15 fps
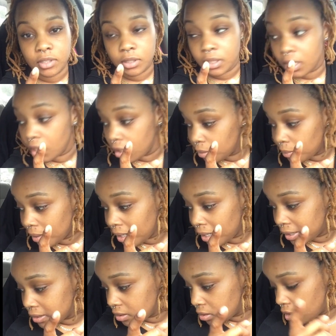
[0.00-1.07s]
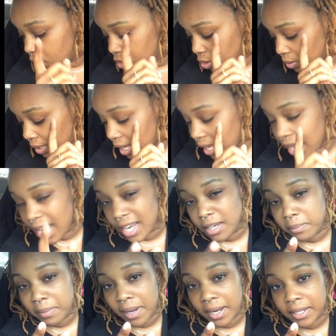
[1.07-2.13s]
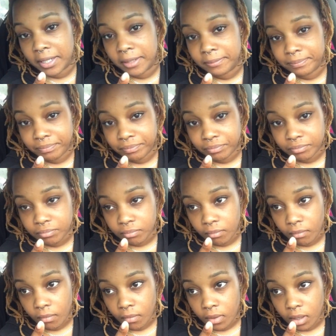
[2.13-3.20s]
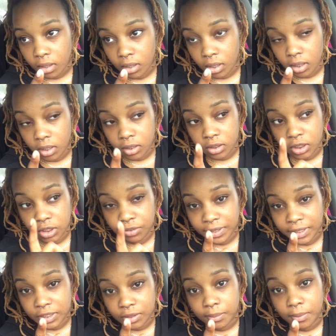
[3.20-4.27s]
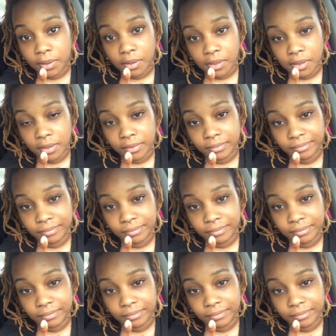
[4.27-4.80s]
tell you otherwise. Don't let anybody degrade your worth.